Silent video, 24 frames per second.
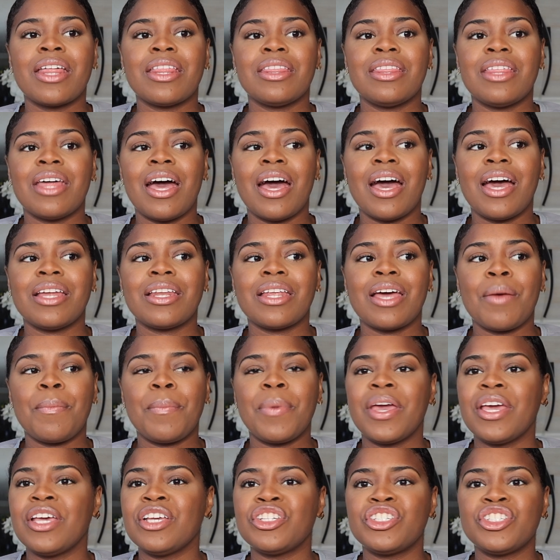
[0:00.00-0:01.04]
that a
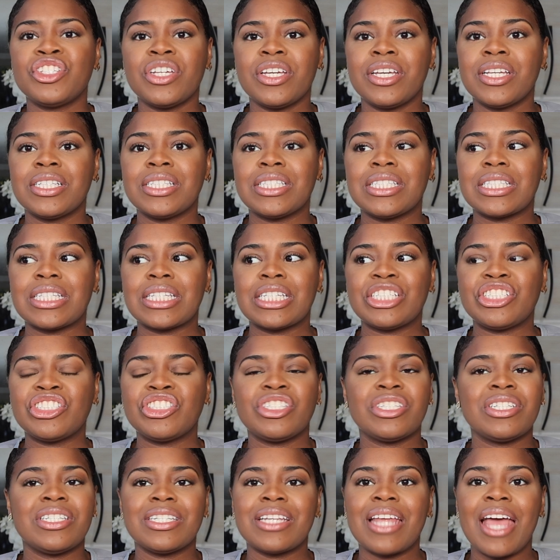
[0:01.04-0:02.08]
patient
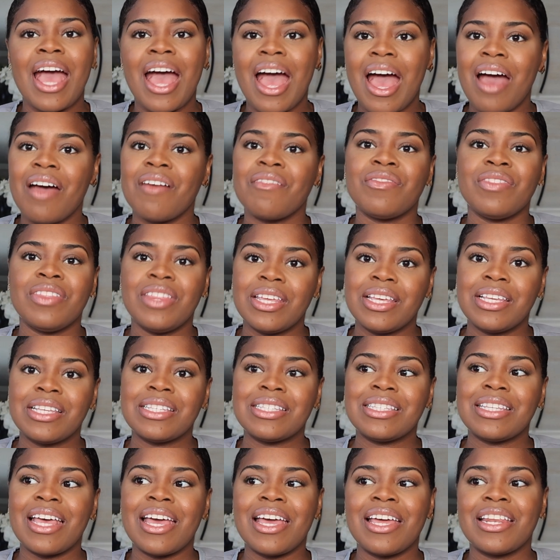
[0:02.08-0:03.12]
shouldn't have
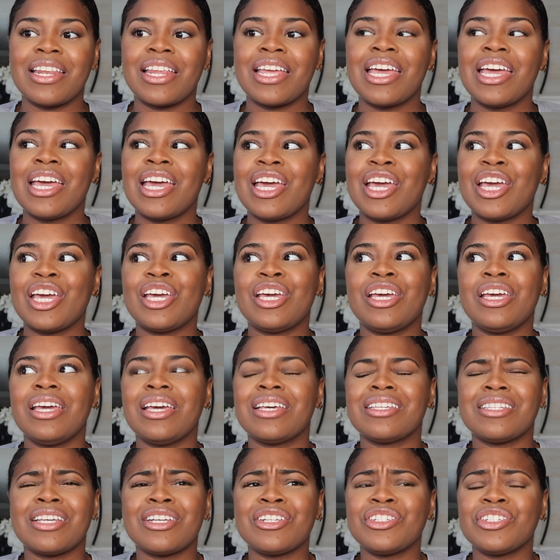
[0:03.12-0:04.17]
this, and he
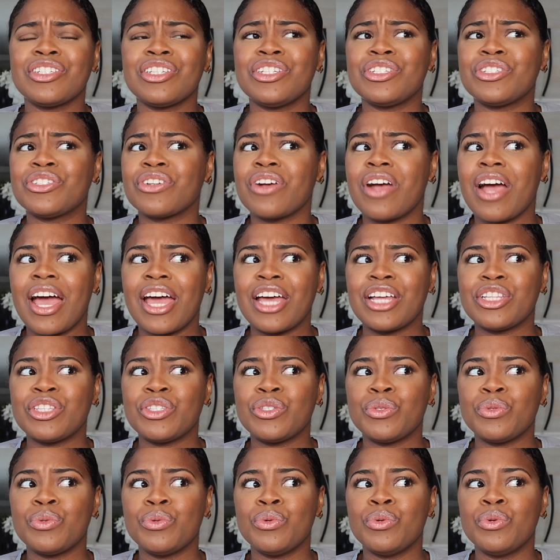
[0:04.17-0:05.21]
essentially tried
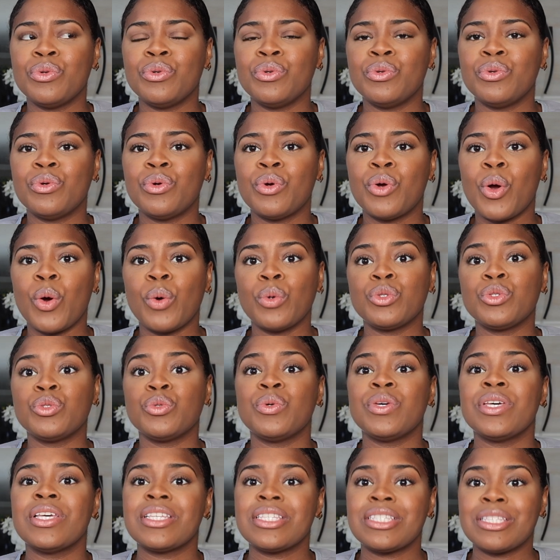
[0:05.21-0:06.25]
to go to
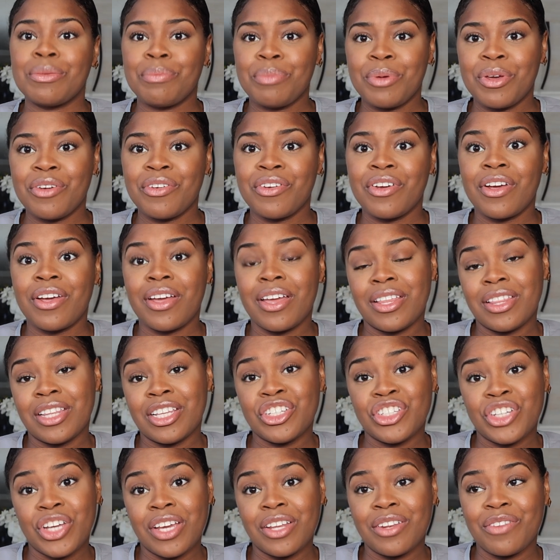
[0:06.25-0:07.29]
his superior in the
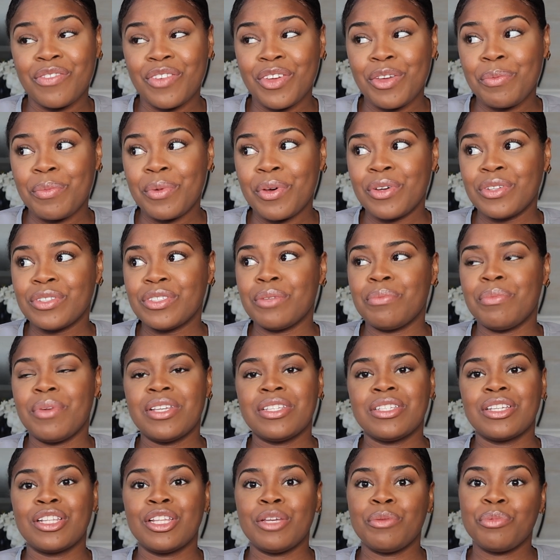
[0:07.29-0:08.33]
chain of email to
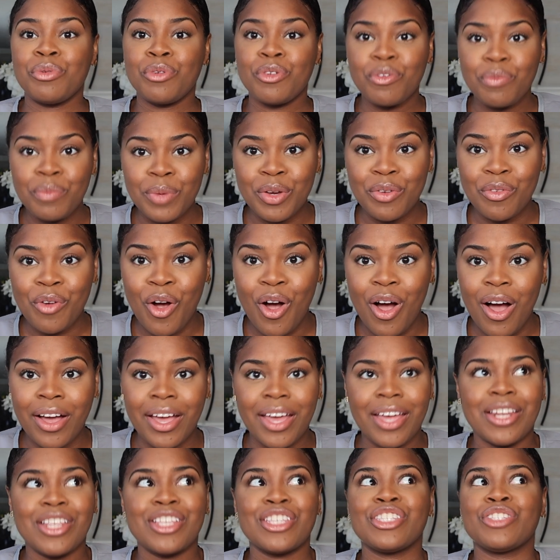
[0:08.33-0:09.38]
basically prove me wrong,
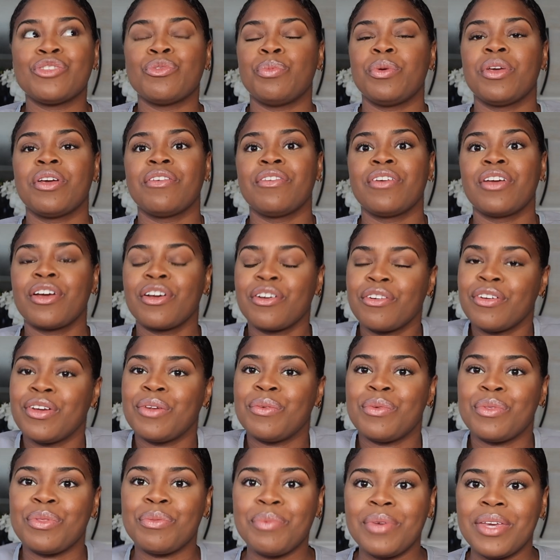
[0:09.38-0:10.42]
and his superior
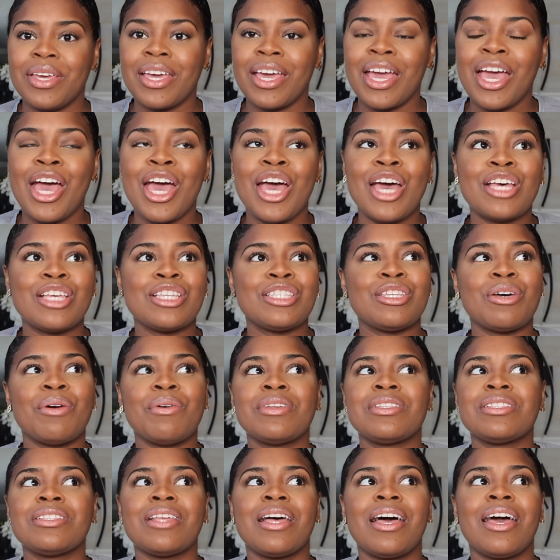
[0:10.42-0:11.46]
agreed with me. So
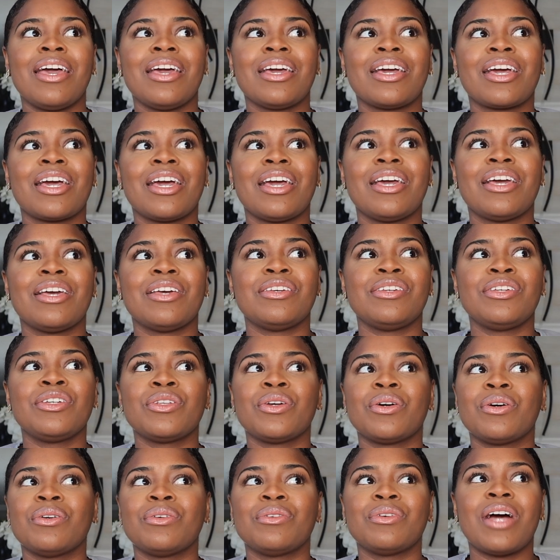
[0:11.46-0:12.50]
it's like, you
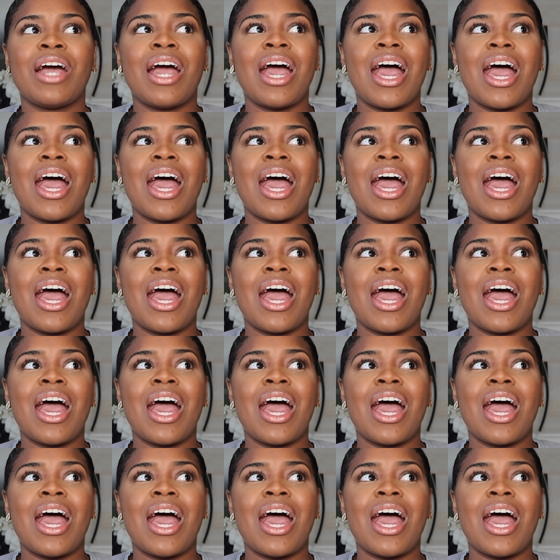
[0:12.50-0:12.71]
know,